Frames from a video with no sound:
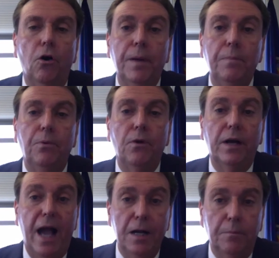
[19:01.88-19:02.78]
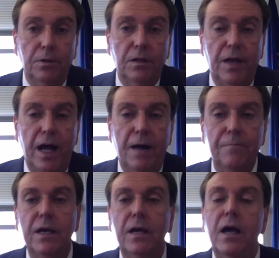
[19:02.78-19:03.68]
people accountable to that,
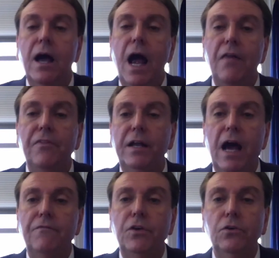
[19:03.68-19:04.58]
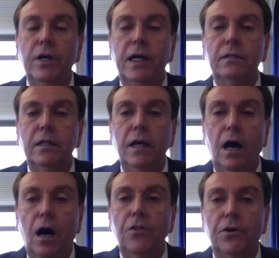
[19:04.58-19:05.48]
and then have you look at the
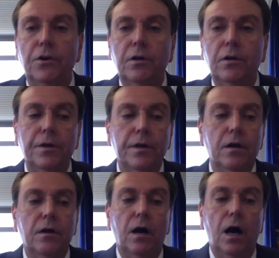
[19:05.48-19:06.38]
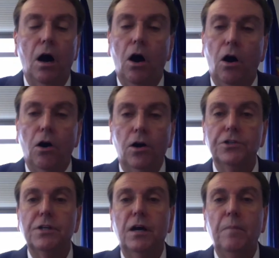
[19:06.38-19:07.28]
other
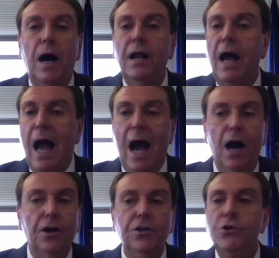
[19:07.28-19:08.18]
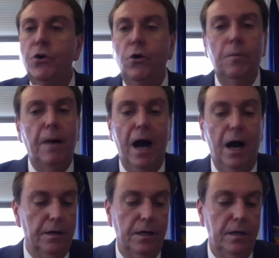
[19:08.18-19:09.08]
R's about how do you go
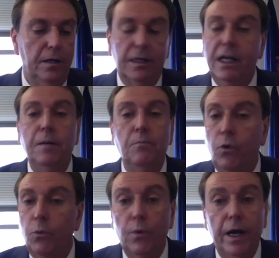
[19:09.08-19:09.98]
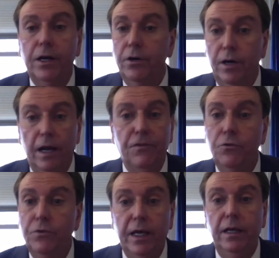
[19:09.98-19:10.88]
about getting more rigor if you
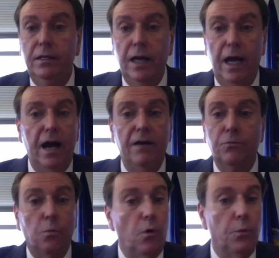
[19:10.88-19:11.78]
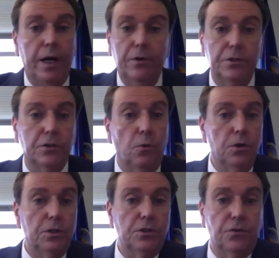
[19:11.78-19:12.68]
need to have more rigorous
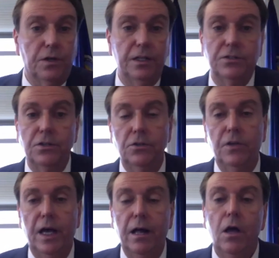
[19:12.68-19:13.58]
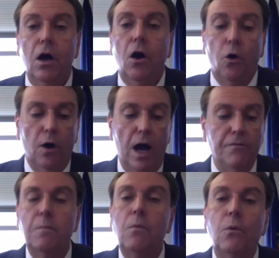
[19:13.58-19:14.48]
courses for kids to do that, or having
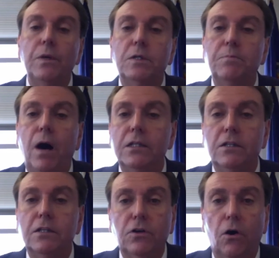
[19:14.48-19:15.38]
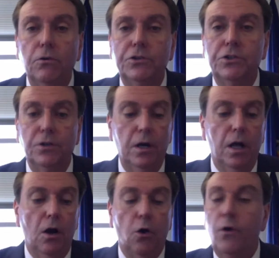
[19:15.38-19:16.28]
a more responsive culture,
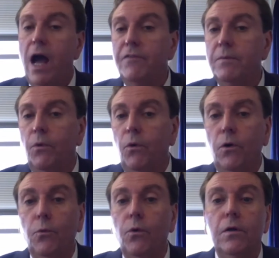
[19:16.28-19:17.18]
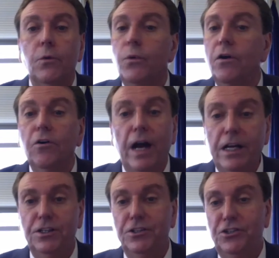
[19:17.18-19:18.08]
or having more
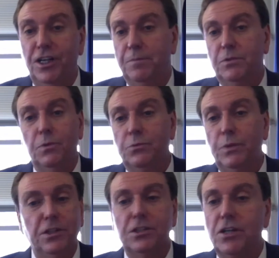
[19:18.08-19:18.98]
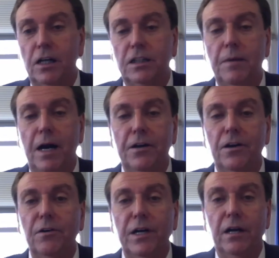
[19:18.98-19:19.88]
relationships, which we just talked about
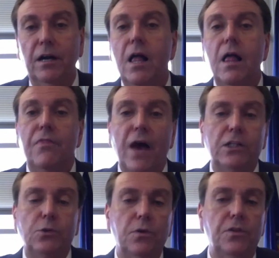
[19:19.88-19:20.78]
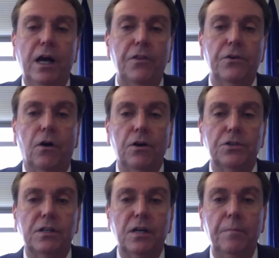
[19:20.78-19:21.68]
earlier. That's where the other
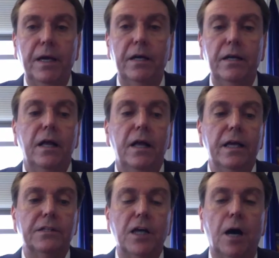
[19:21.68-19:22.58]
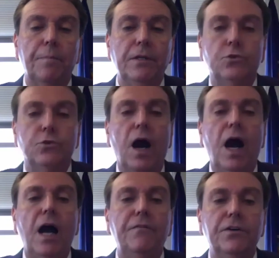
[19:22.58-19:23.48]
R's come in, is helping
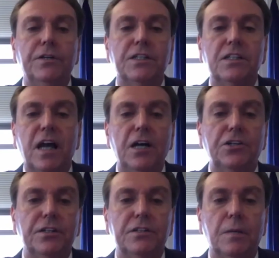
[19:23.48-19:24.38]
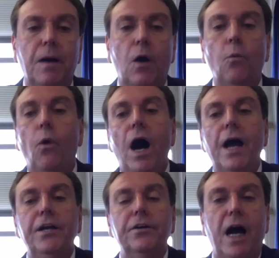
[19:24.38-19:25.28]
drive your discussions about why
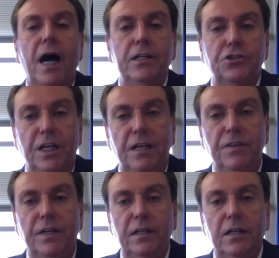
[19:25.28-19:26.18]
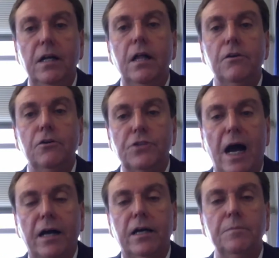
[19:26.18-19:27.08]
you're not achieving those
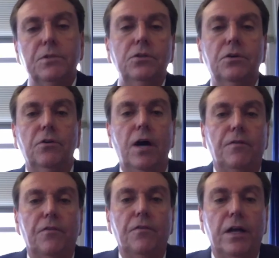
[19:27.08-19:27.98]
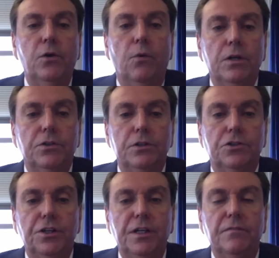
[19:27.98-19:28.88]
outcomes to the level that you want to achieve.